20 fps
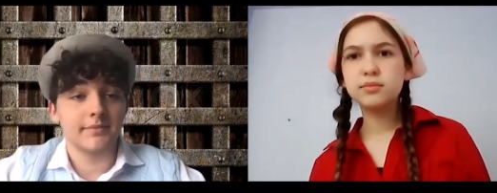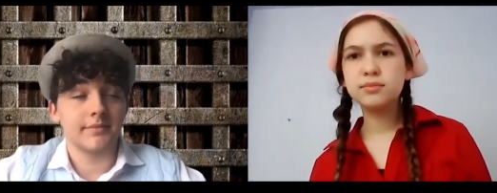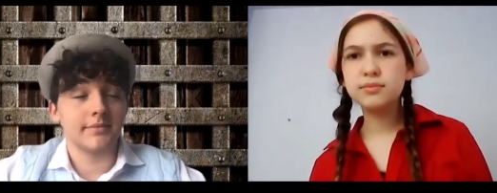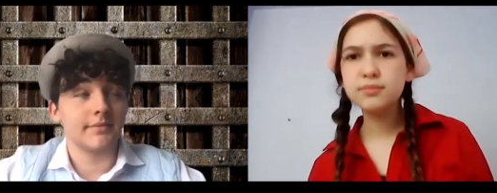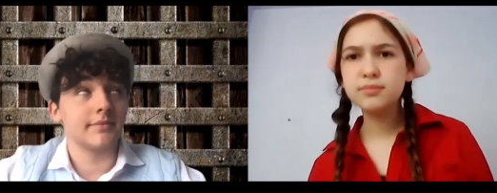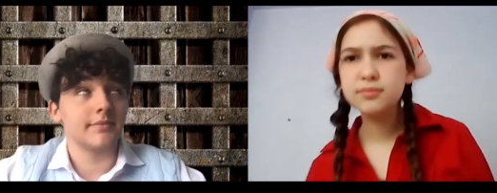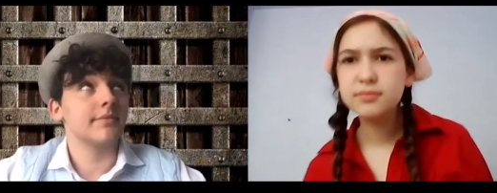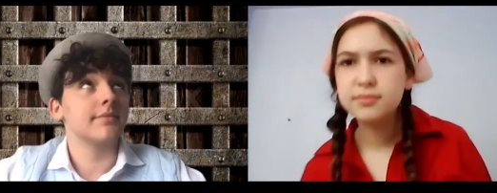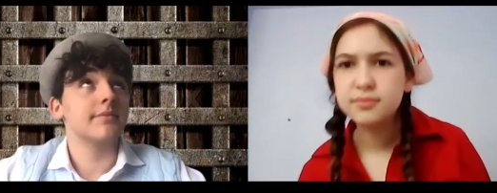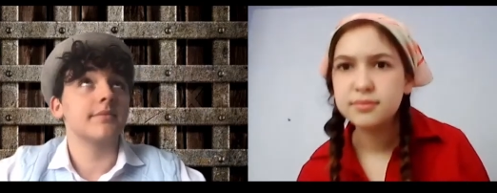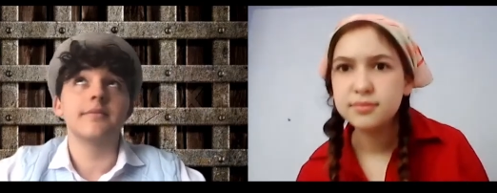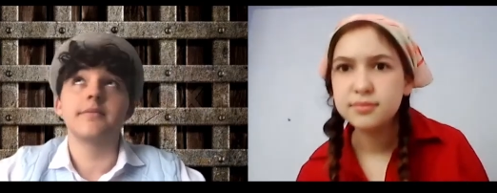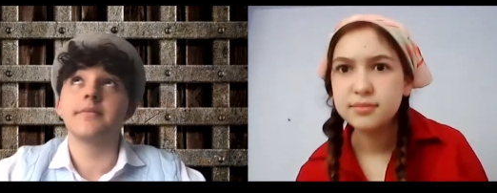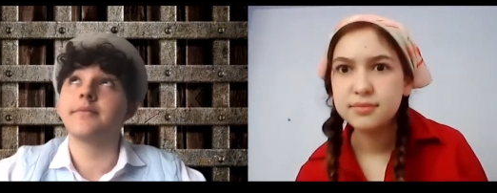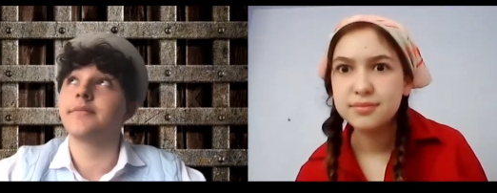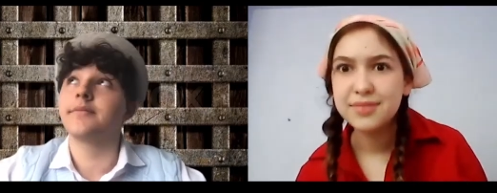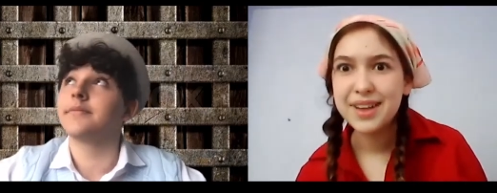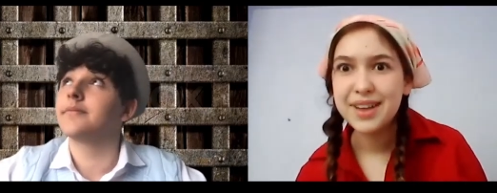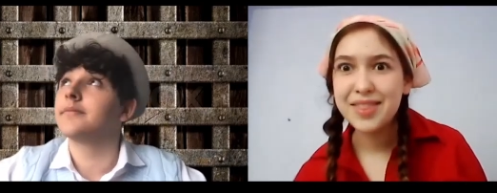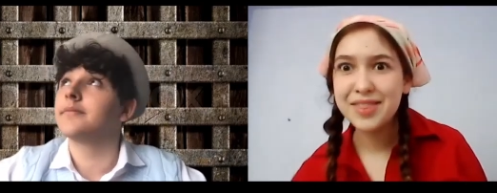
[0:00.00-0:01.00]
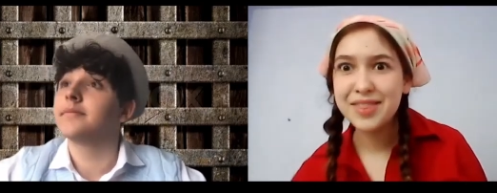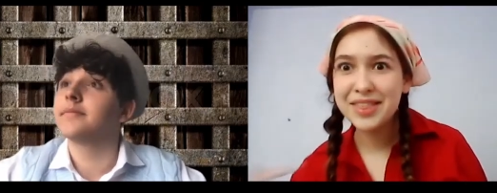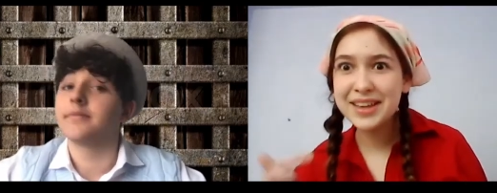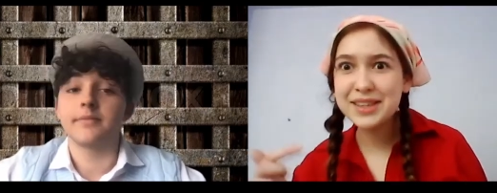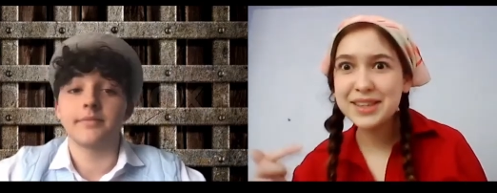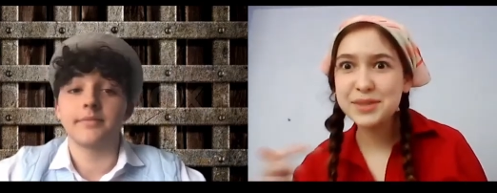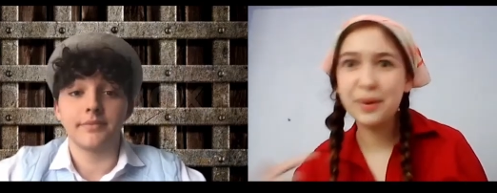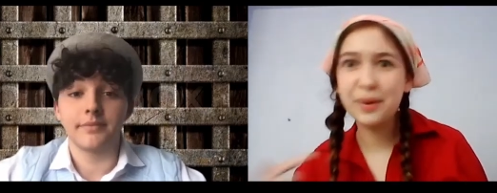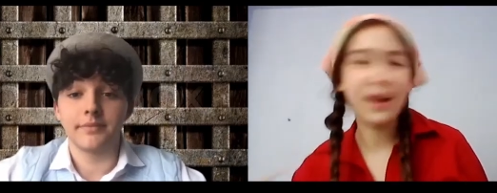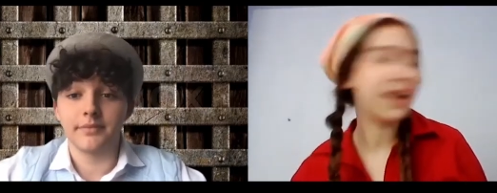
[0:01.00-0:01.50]
Speaker 1: Hmm?
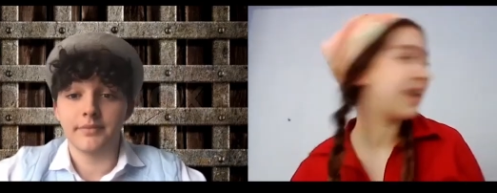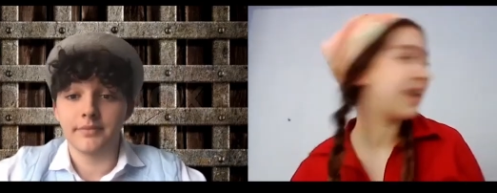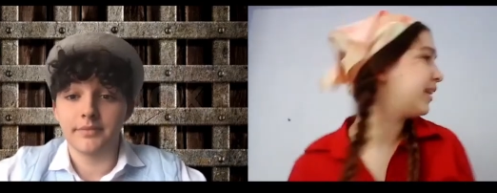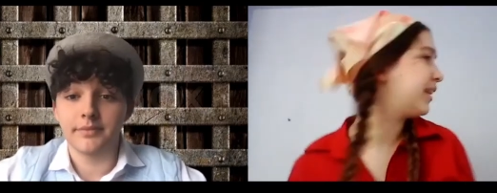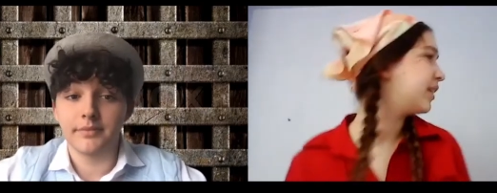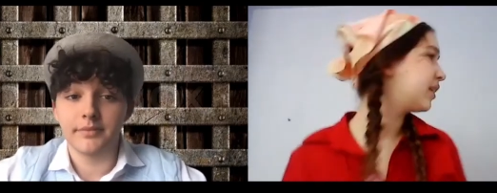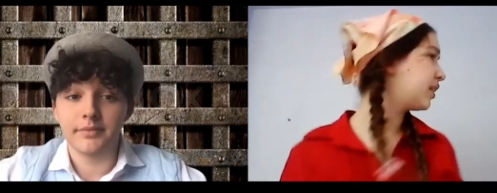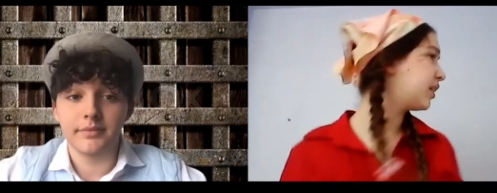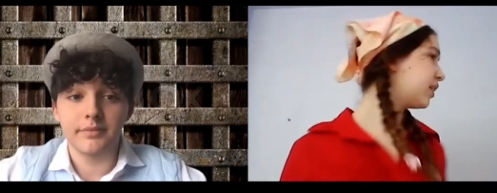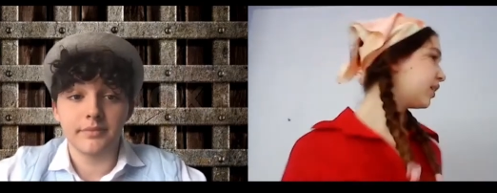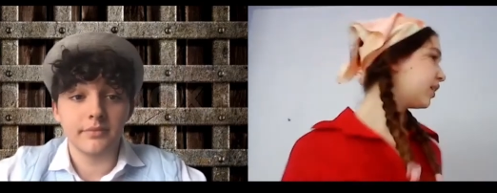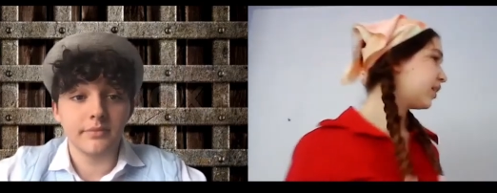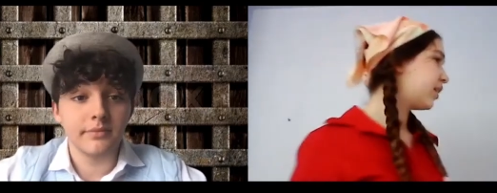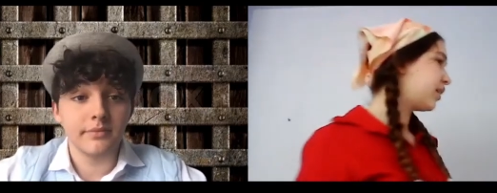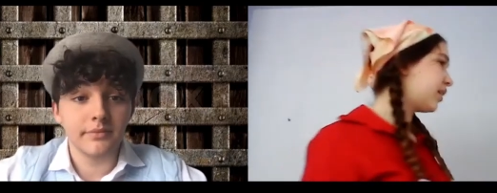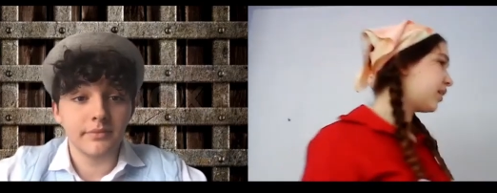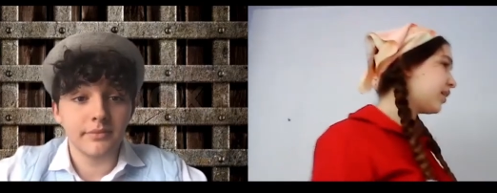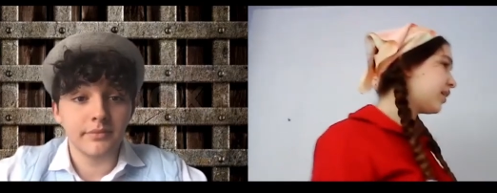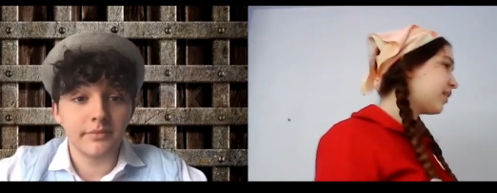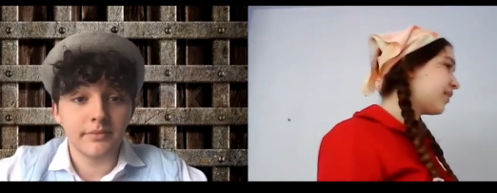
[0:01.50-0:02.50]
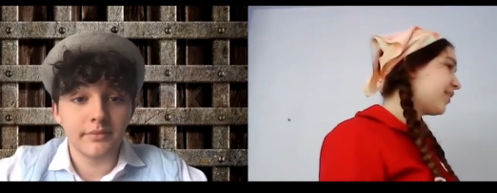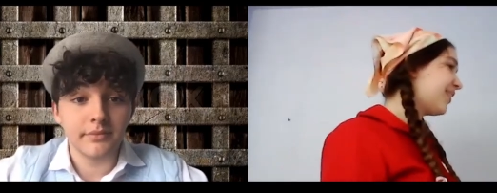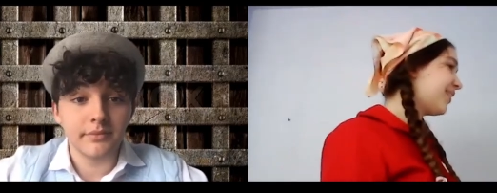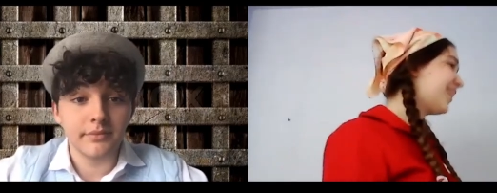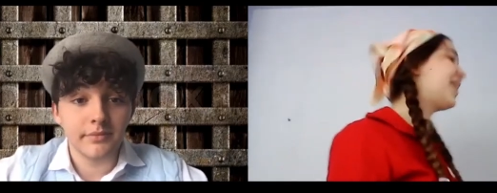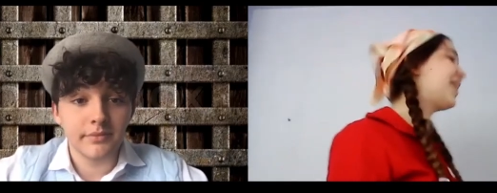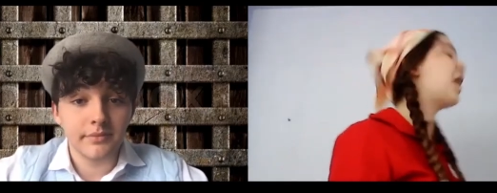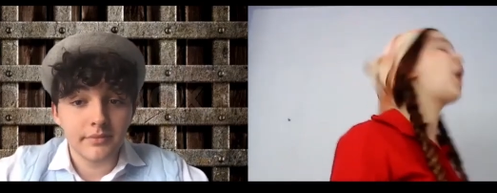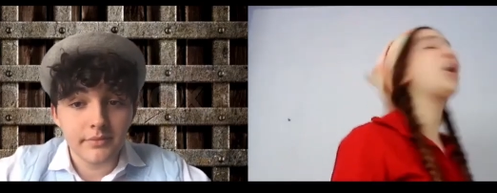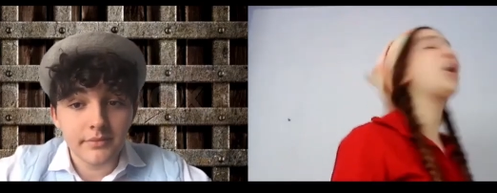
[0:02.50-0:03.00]
This way?
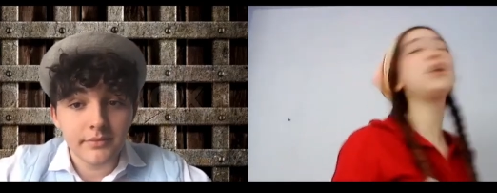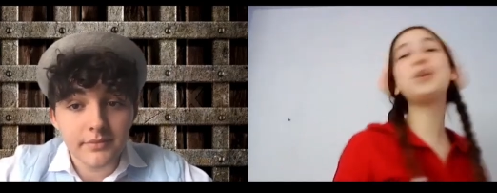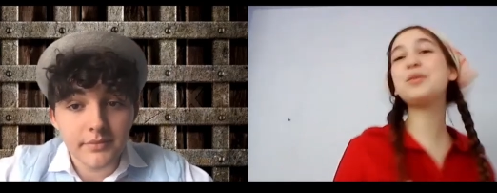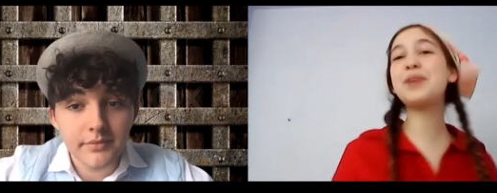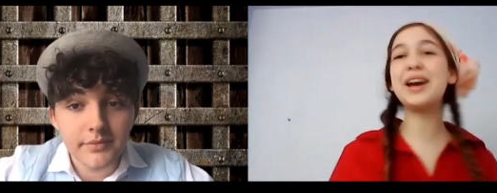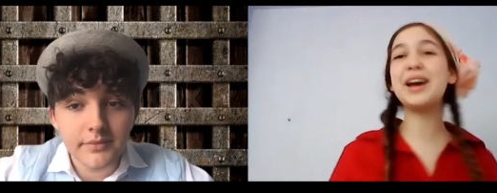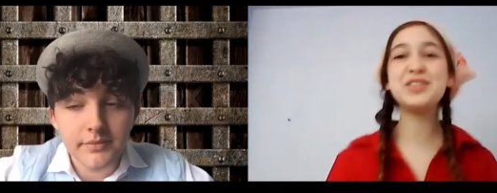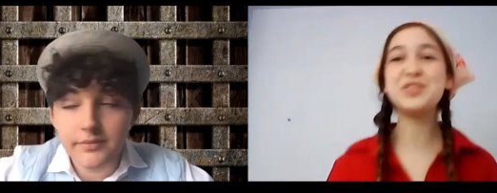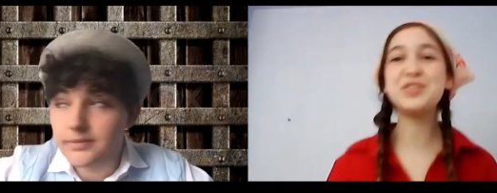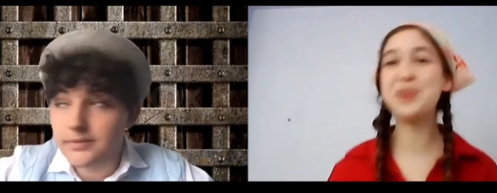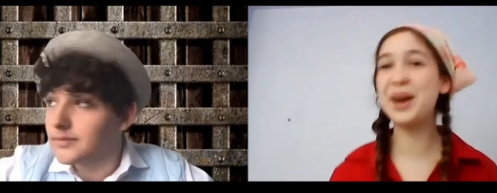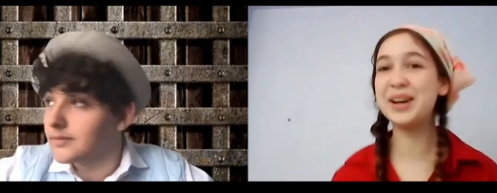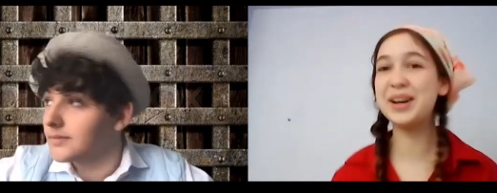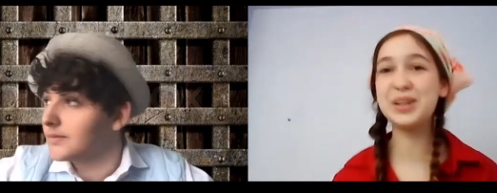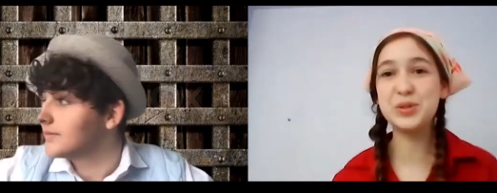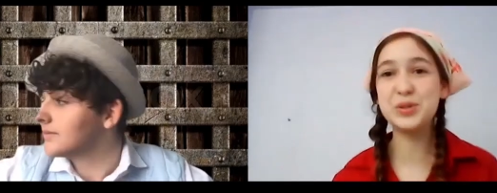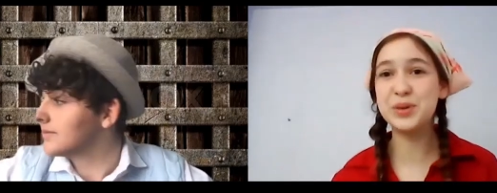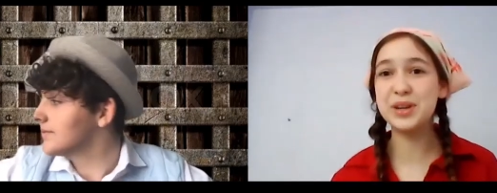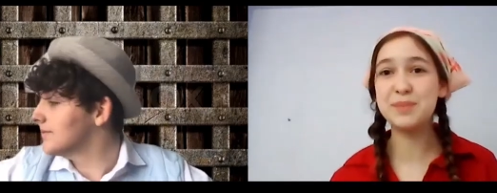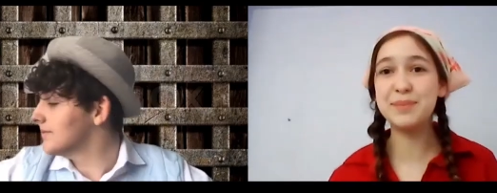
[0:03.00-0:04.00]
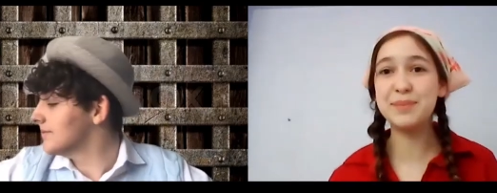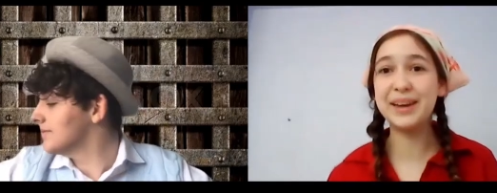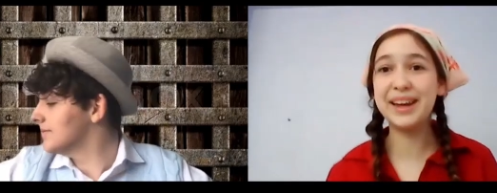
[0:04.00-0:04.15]
Are you guys trying to trick